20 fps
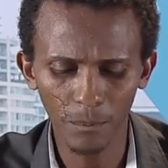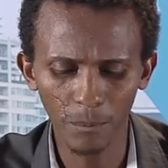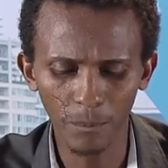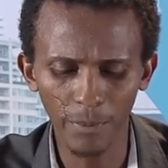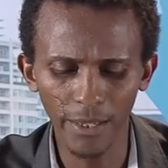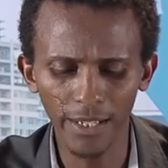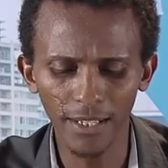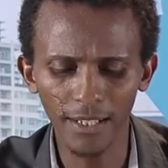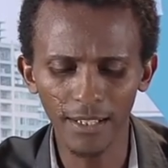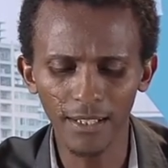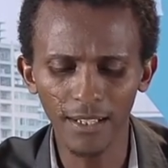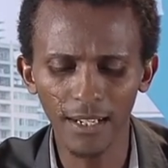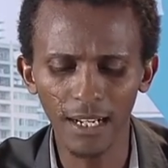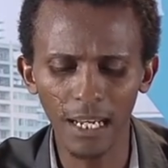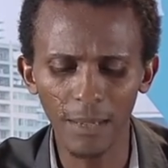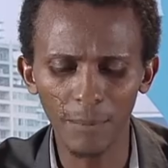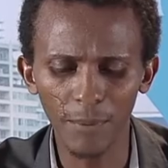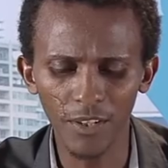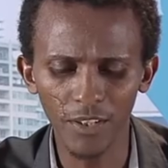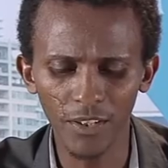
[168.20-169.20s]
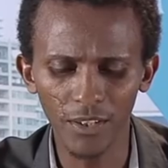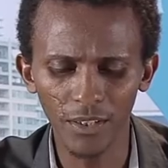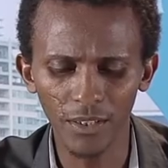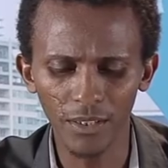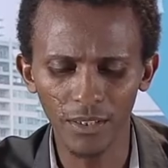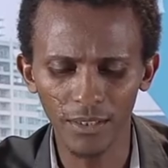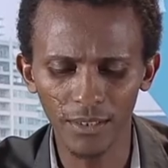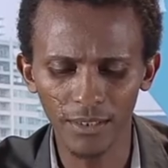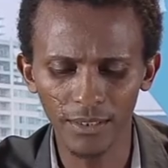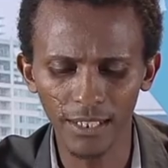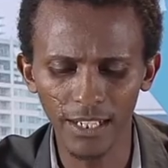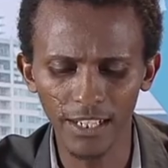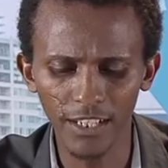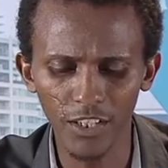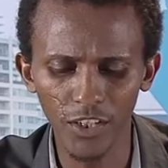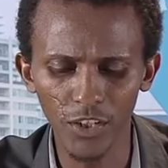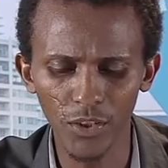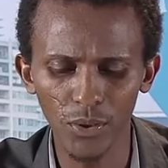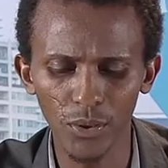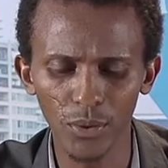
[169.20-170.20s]
making climate
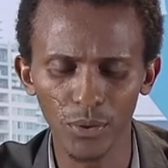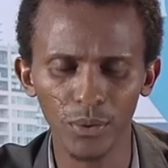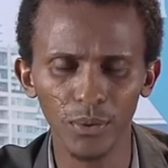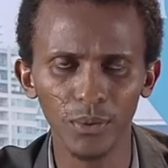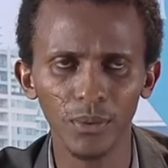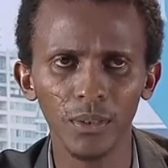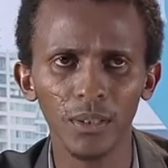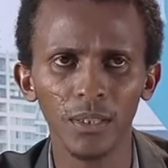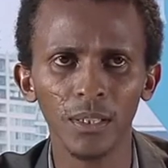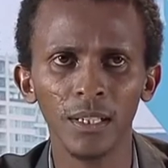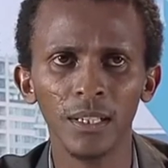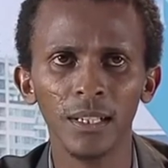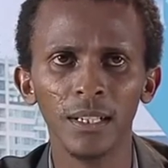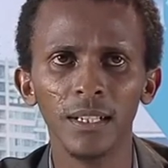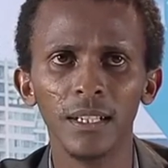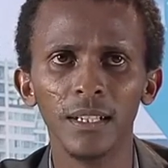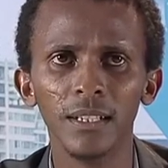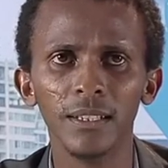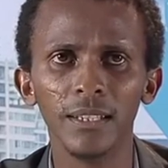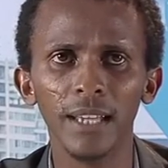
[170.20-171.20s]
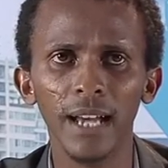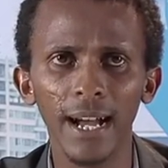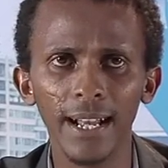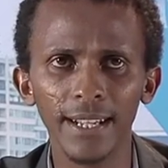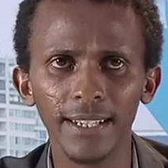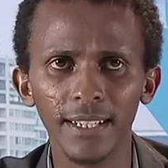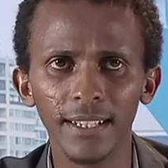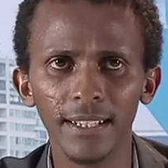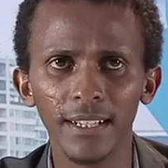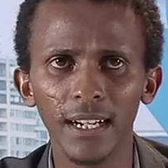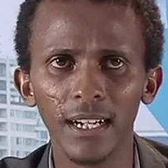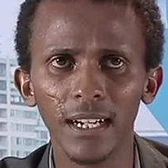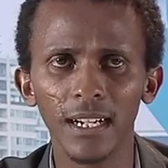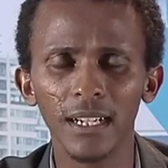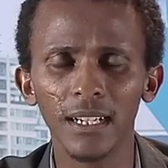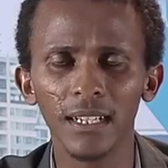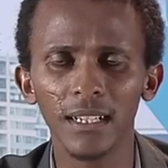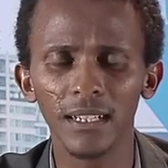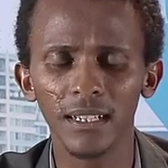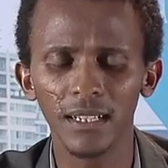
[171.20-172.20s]
change issue the
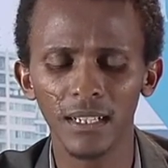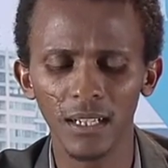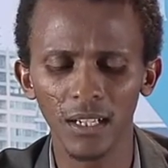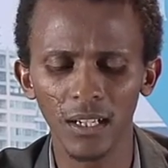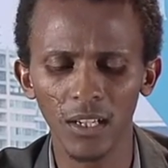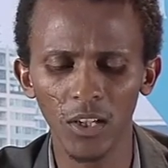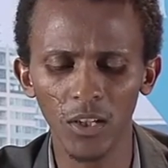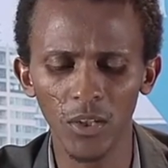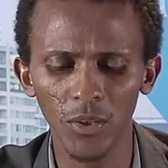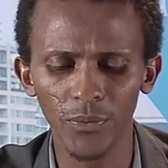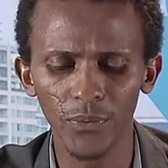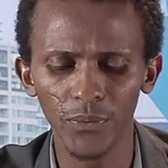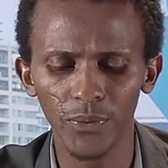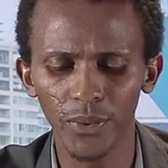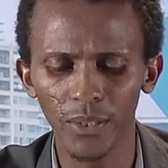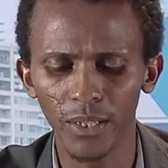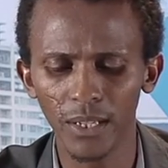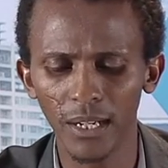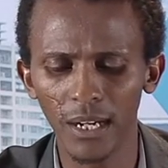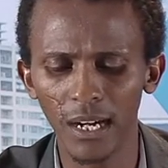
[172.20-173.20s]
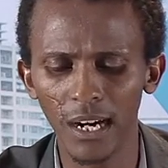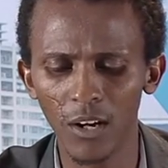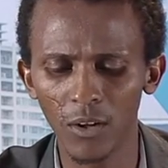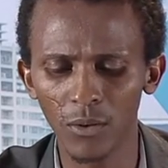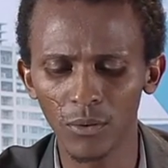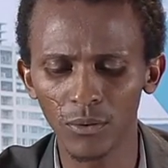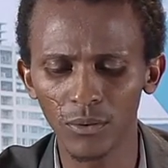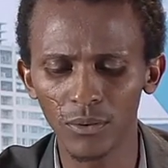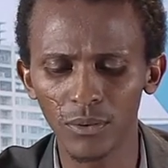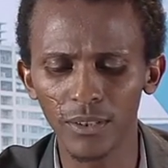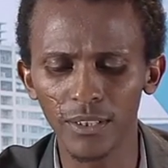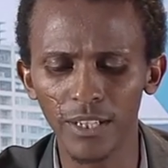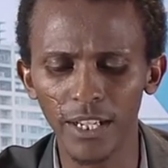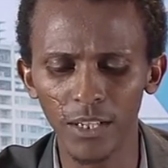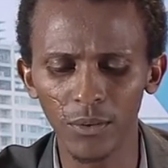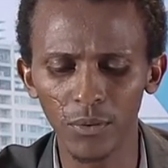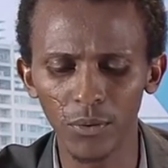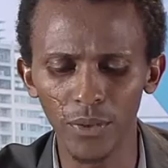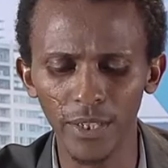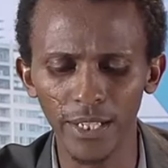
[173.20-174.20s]
agenda of our
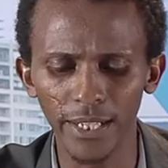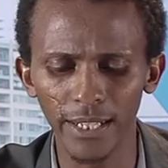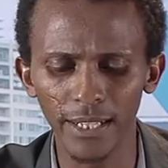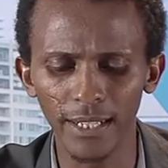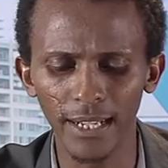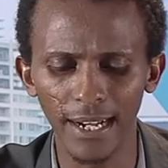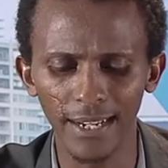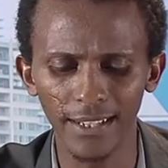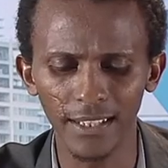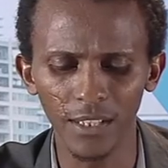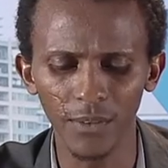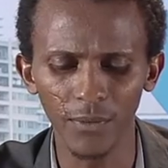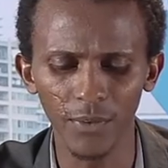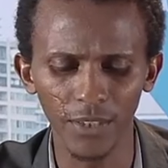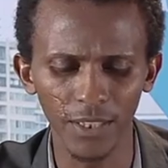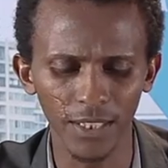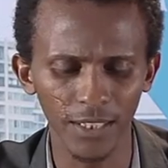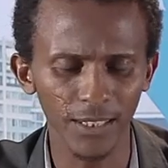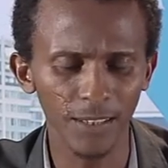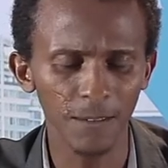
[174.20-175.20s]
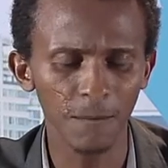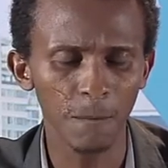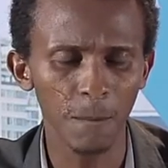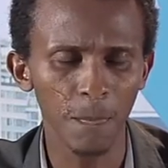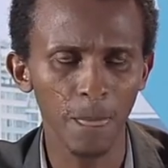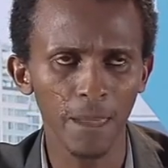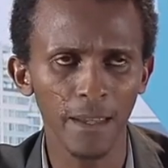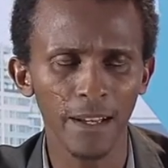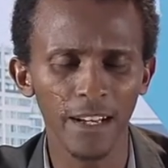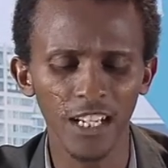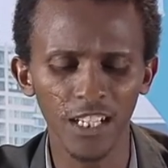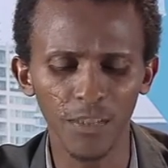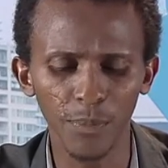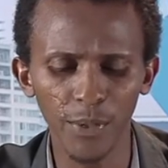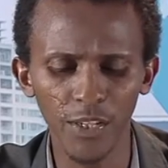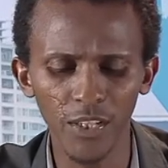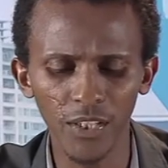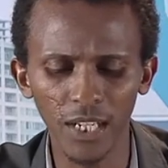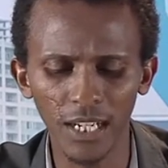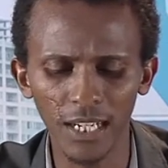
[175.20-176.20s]
day-to-day activity,
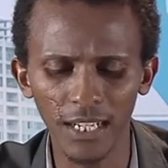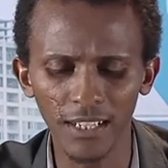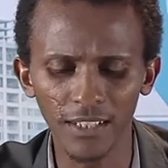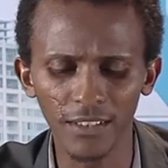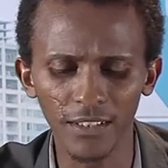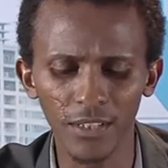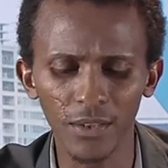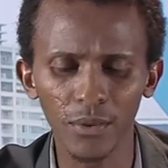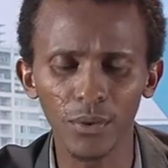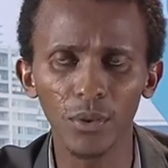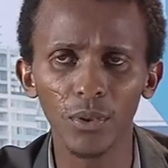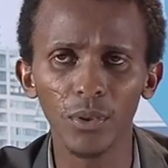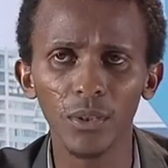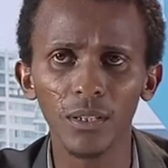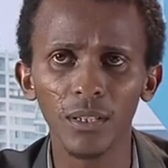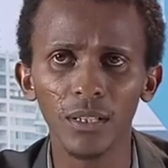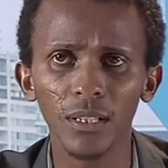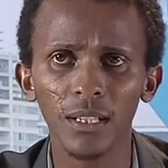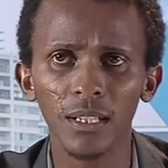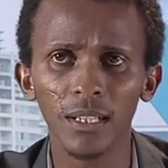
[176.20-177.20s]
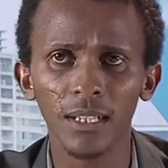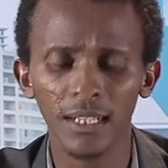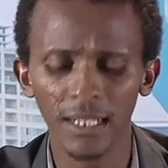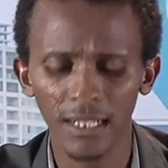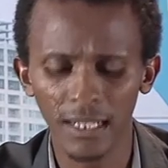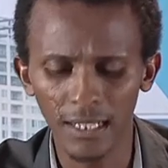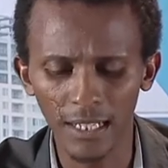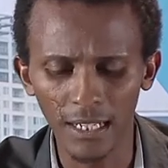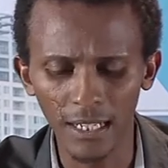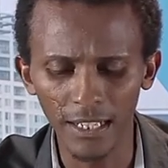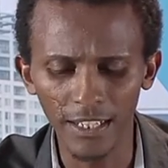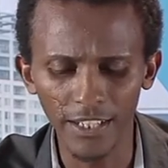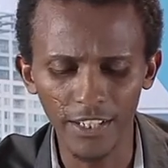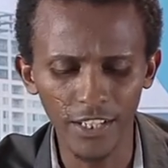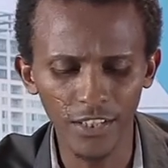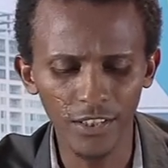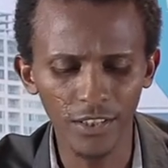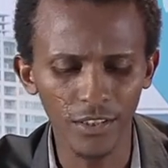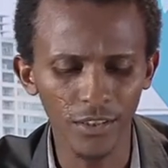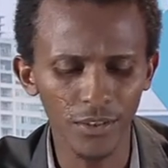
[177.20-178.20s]
especially in the school,
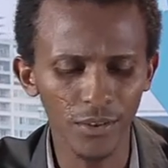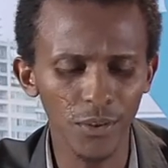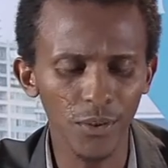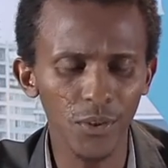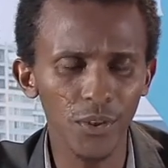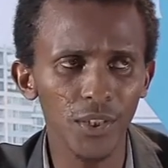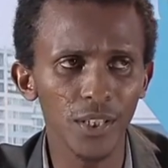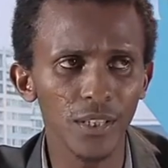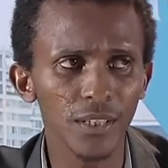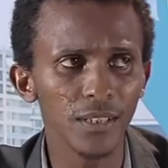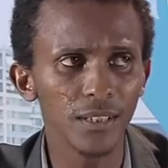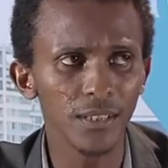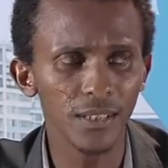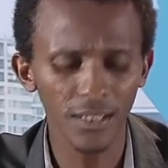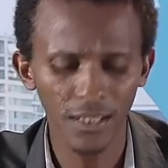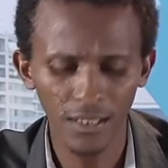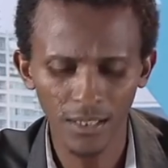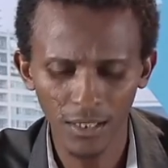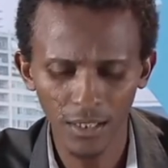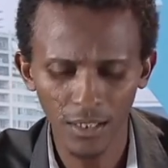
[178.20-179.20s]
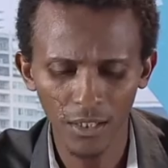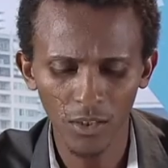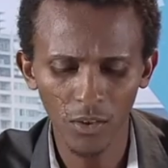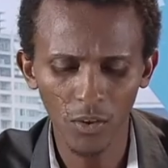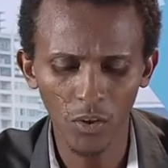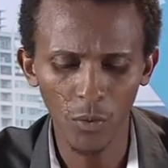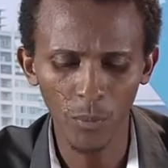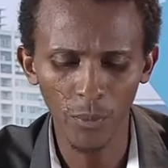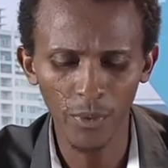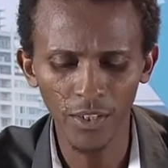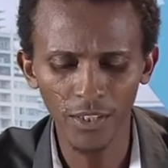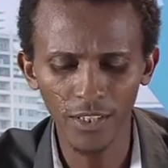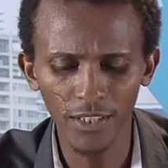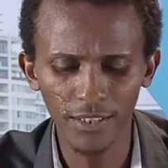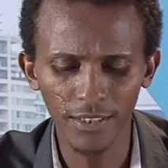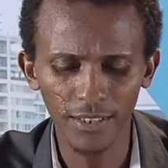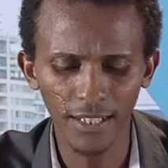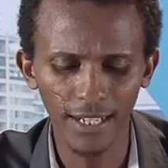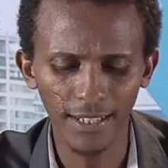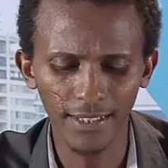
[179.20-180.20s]
religious institution,
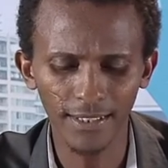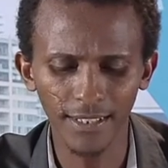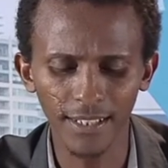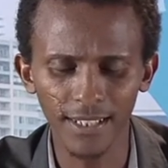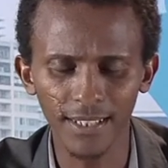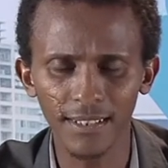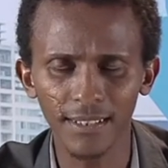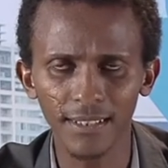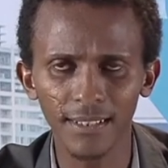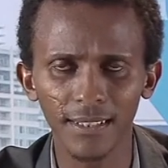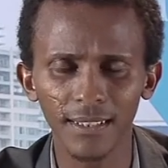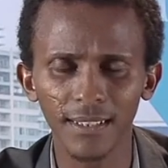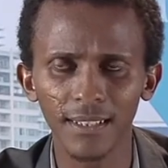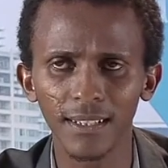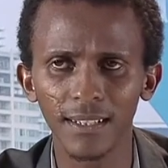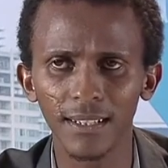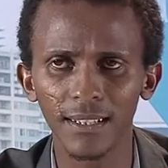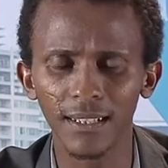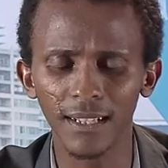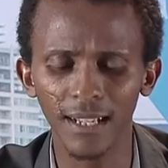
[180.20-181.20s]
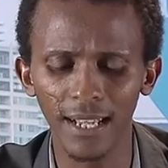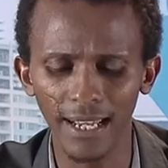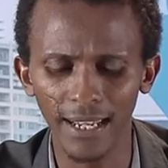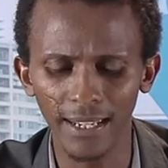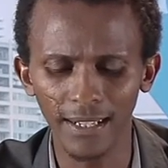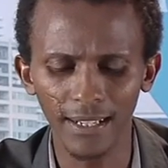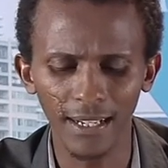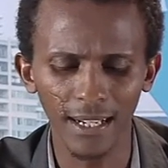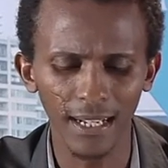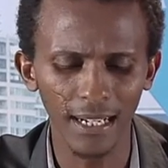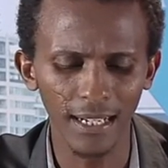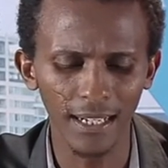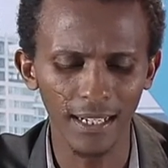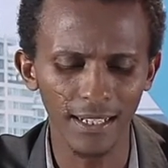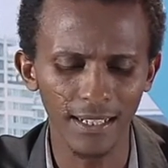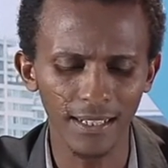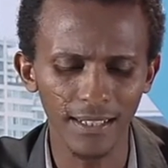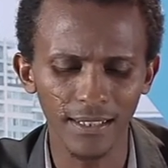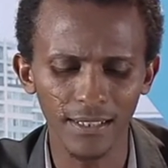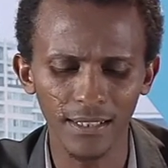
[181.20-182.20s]
community structures like
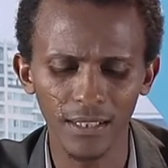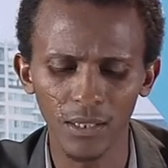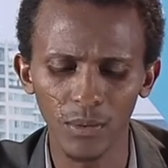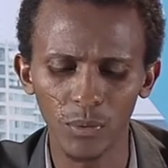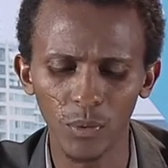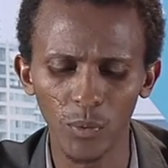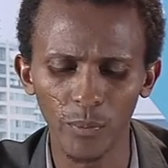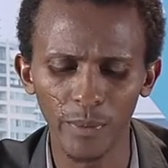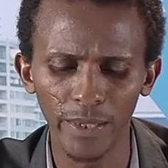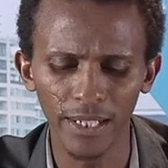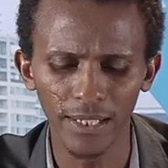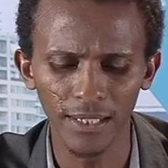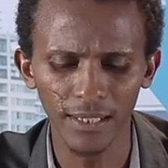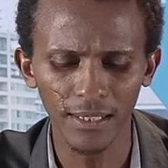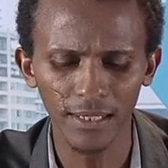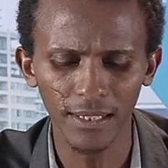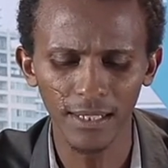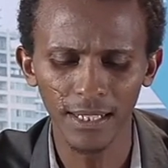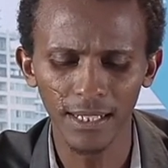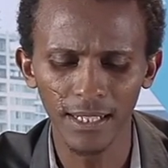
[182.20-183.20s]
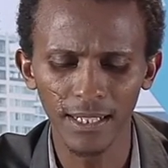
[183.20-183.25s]
elders, women,